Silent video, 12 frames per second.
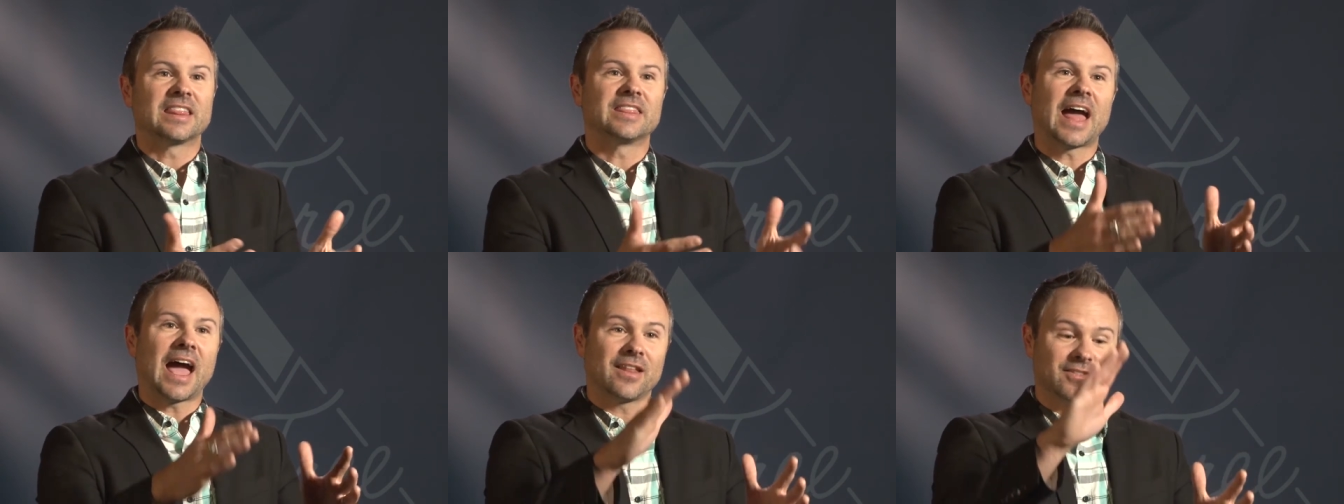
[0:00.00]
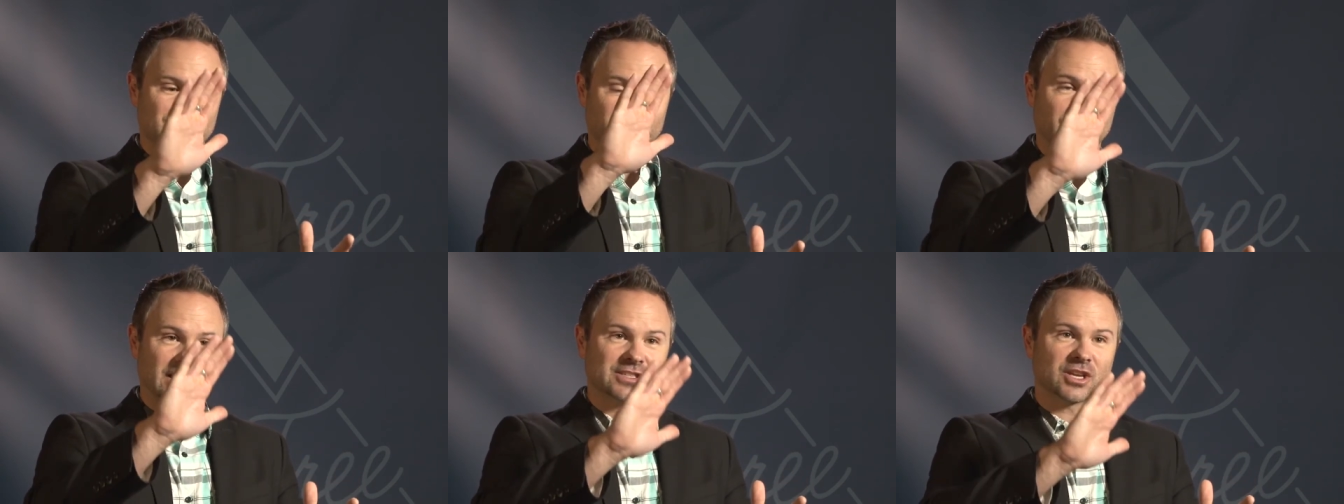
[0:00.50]
That
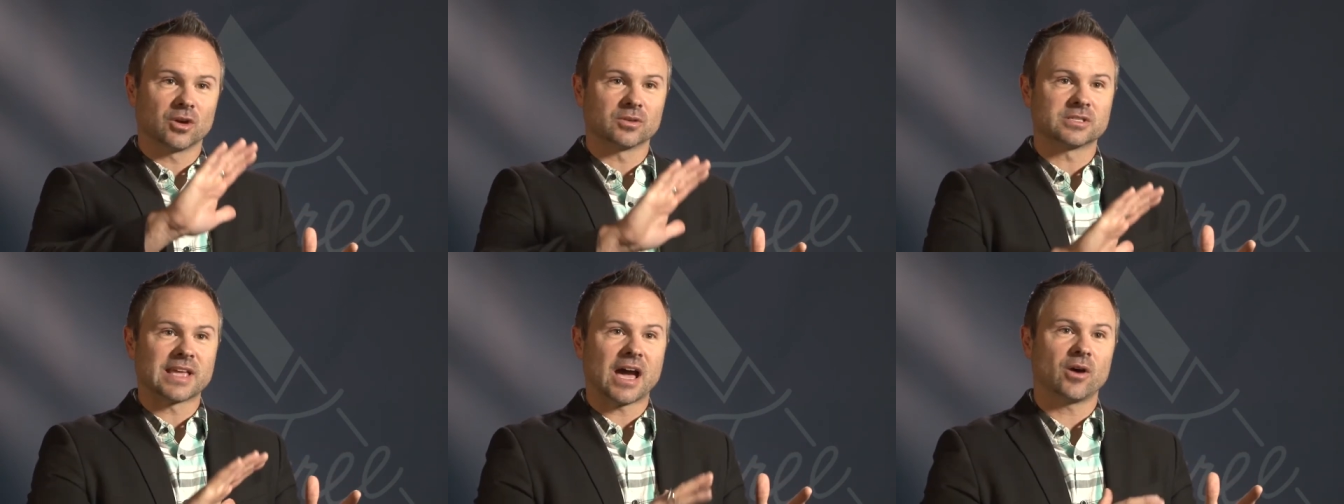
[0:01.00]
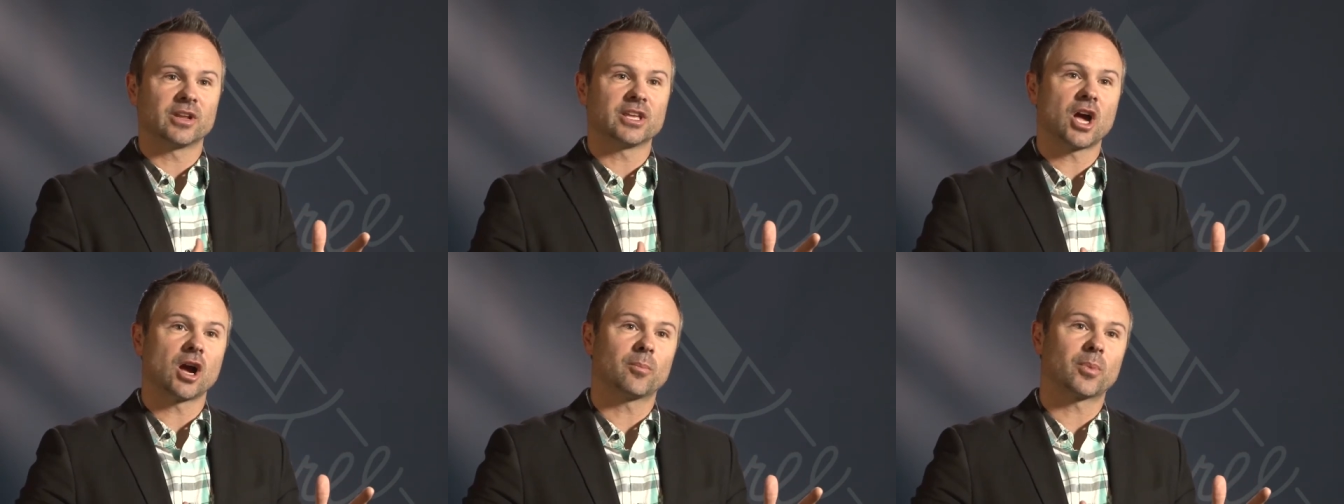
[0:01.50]
defense goes down. A
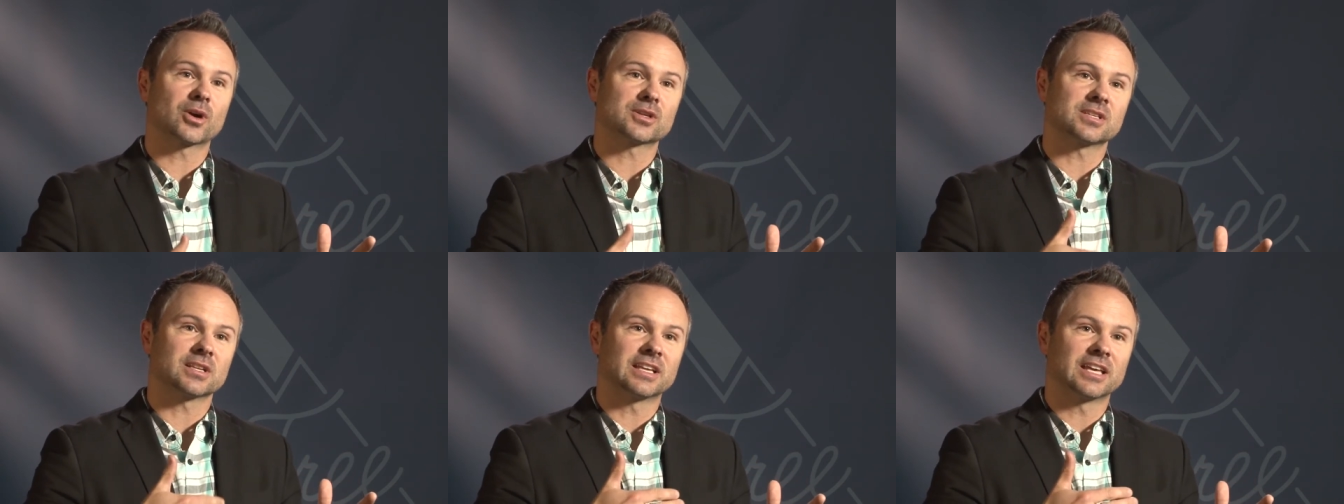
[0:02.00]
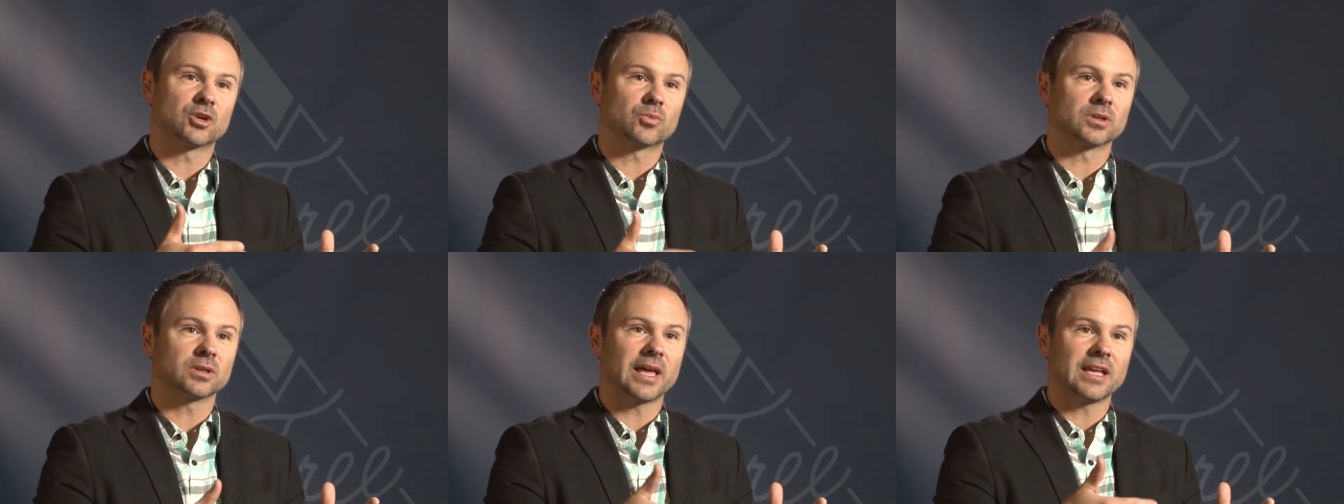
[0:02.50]
young person can
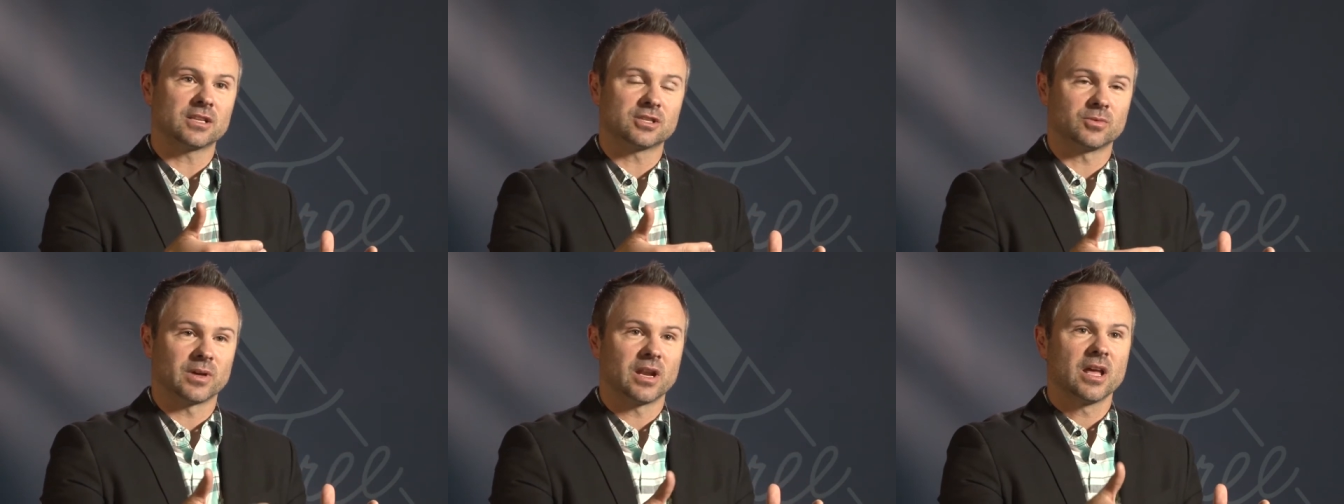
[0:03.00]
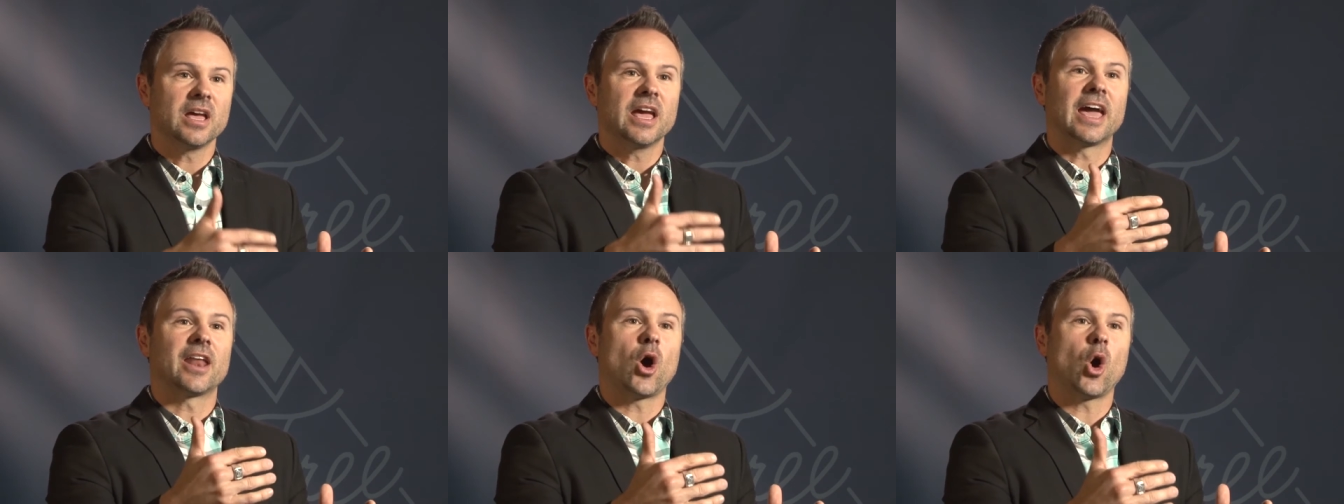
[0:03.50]
relate to it
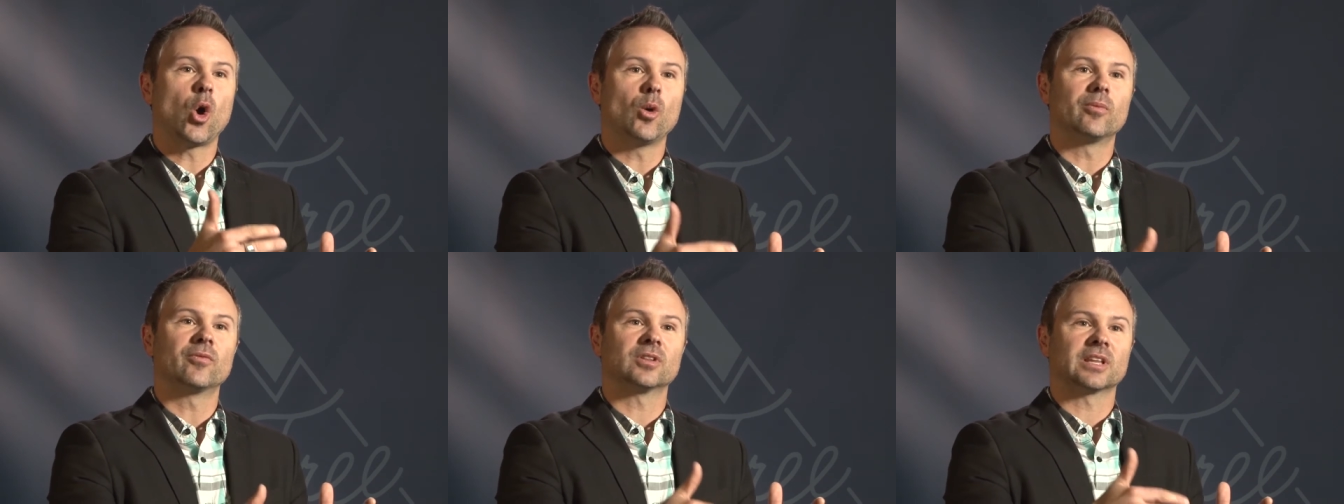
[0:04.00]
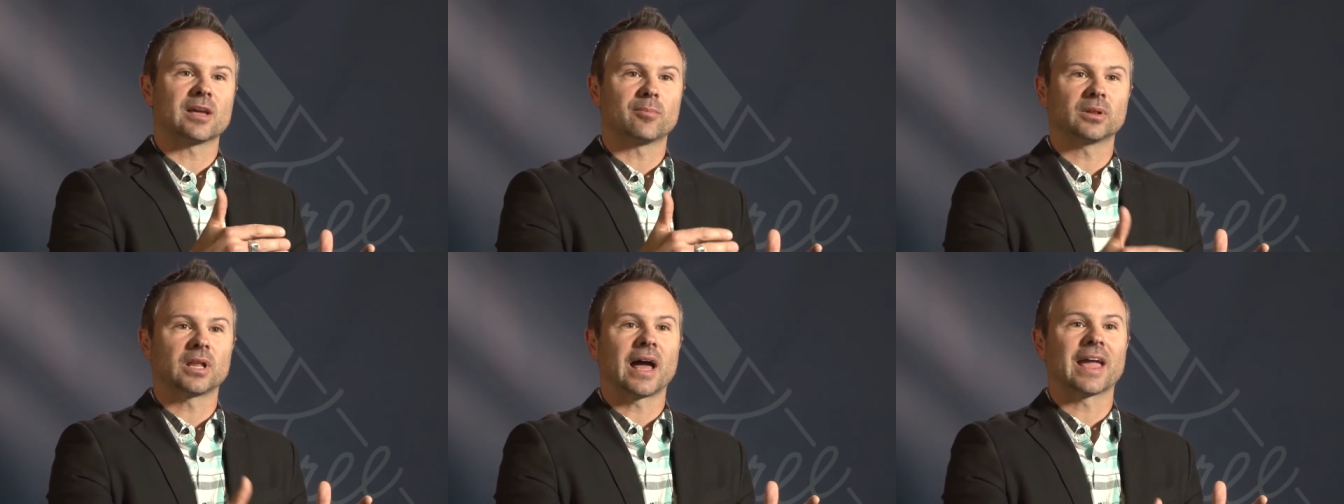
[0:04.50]
and hopefully
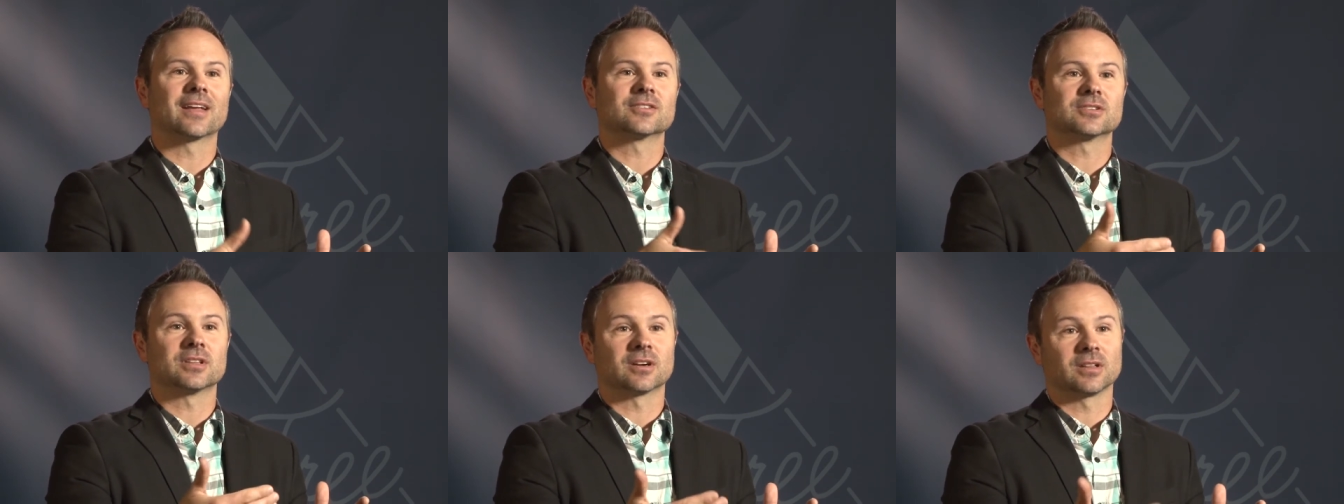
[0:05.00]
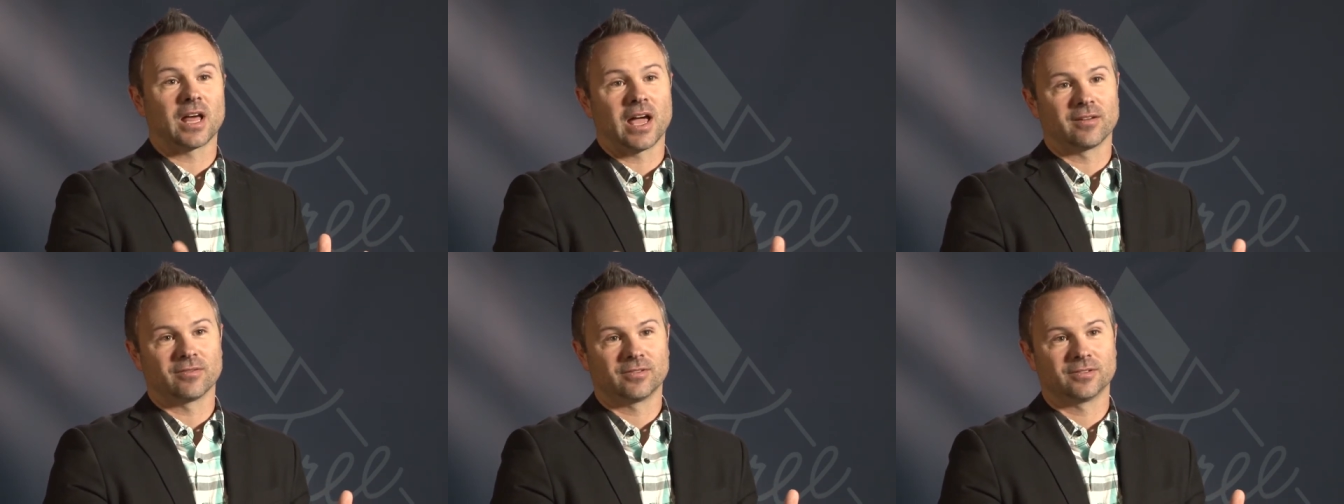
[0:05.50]
apply it to their
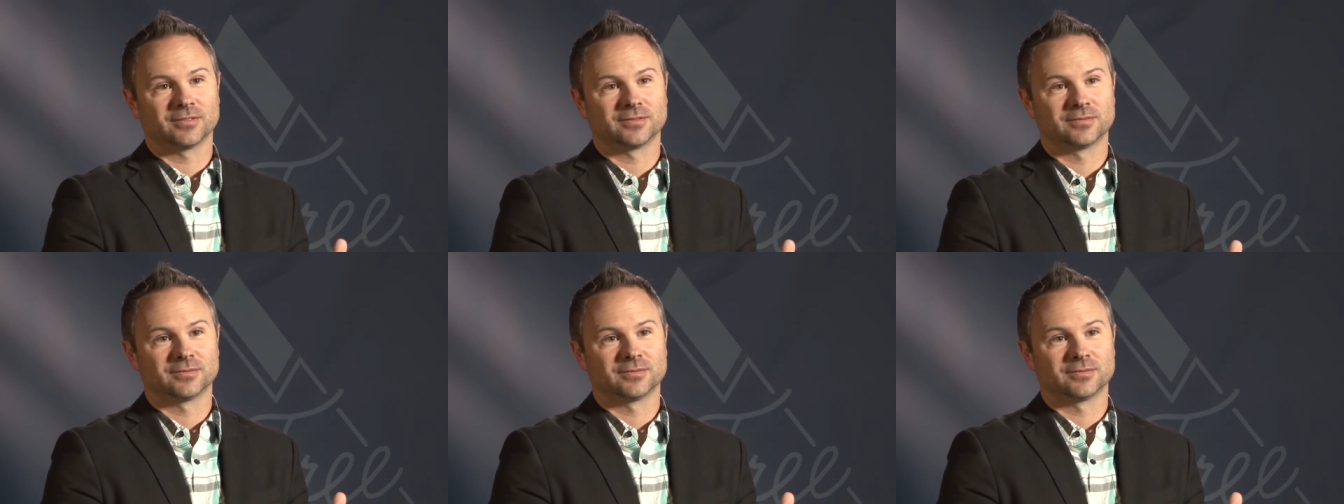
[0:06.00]
life.